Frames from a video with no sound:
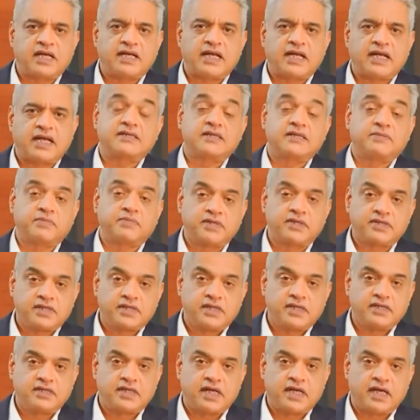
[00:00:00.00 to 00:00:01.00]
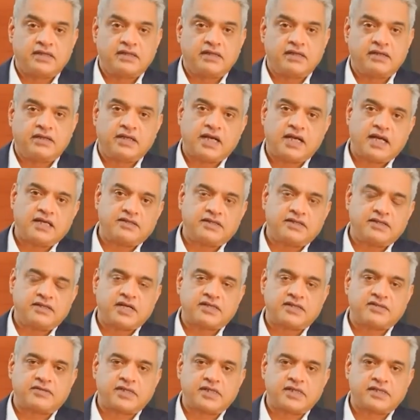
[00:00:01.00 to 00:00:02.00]
and as a president at the Reliance
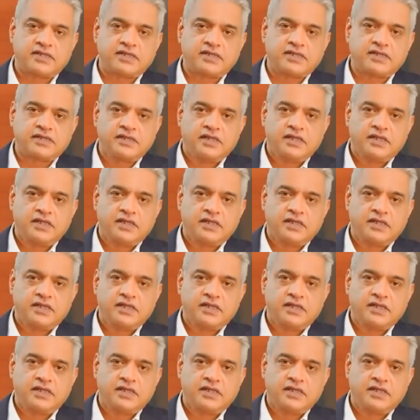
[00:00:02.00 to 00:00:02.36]
Industries.